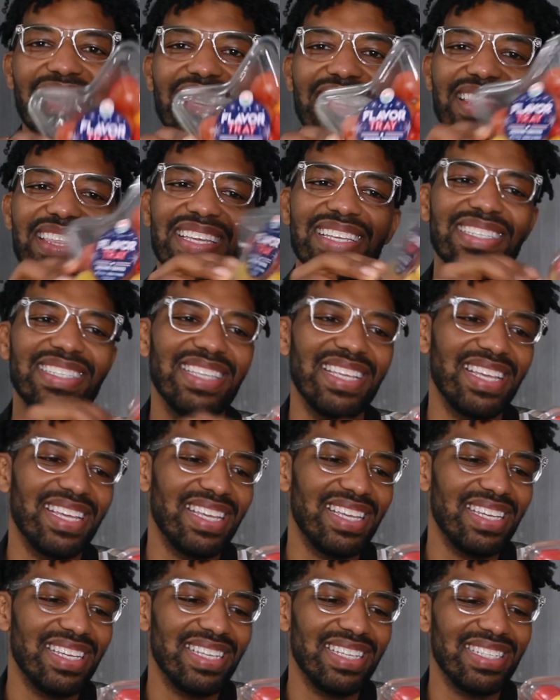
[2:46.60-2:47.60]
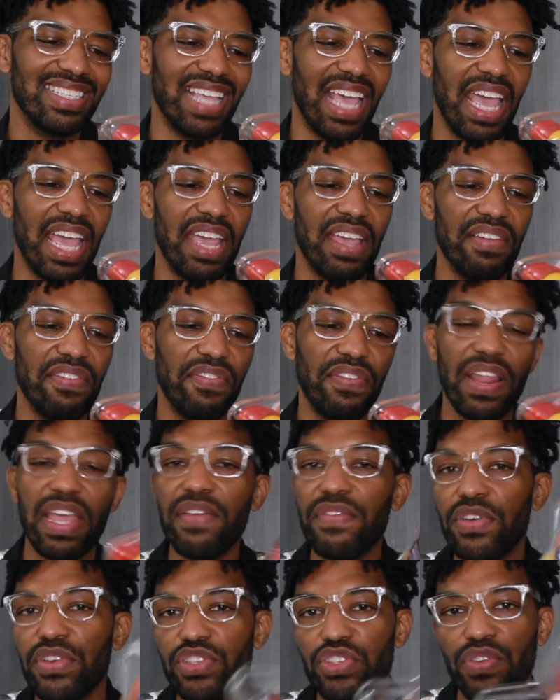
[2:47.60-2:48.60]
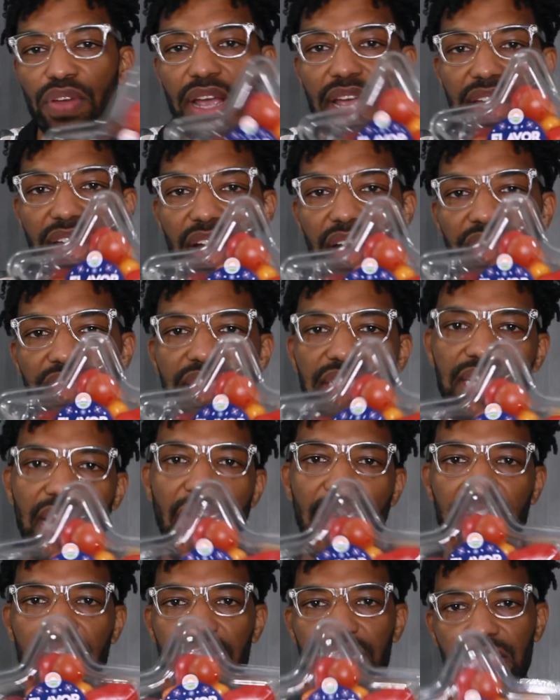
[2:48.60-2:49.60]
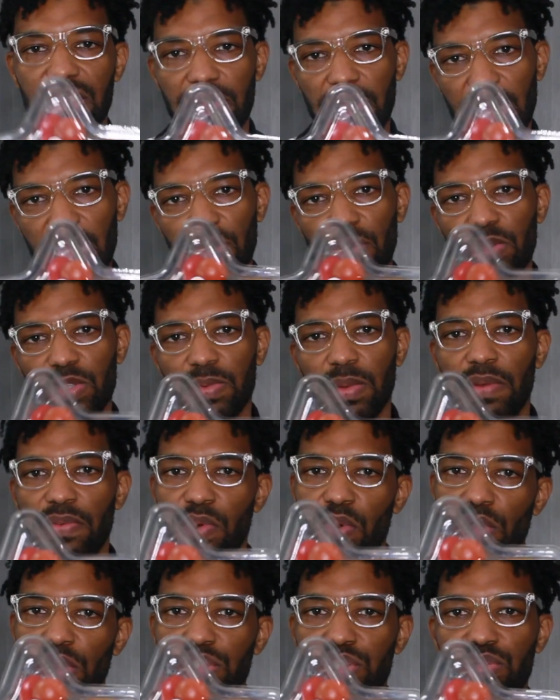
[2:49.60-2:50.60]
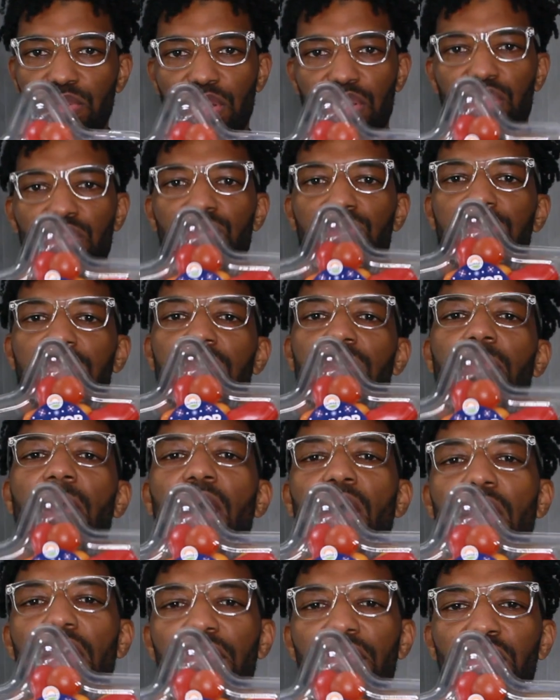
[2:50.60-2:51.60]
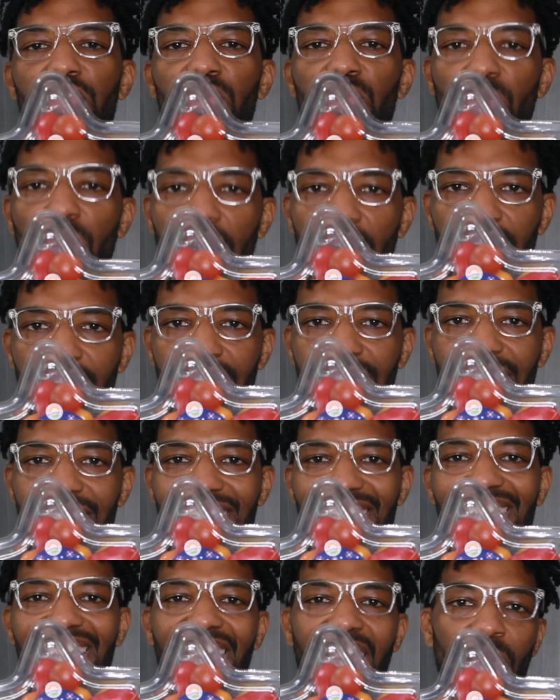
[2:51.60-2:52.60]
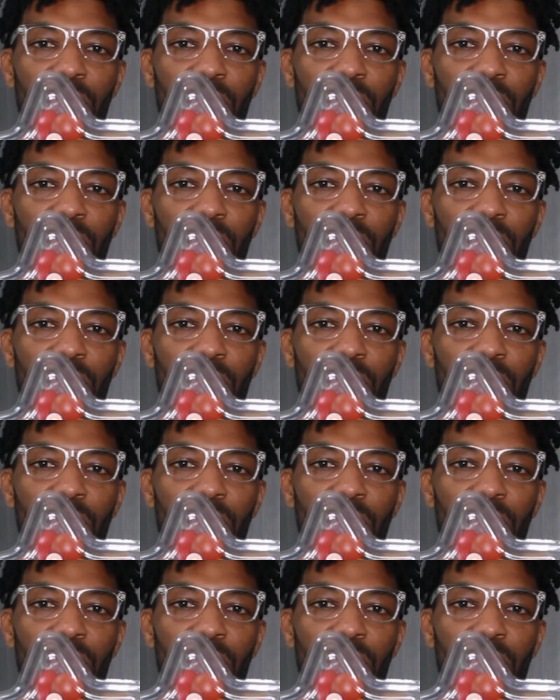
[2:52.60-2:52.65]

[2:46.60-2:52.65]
This is a flavor tray of snacking tomatoes, but of course you can use them however you want.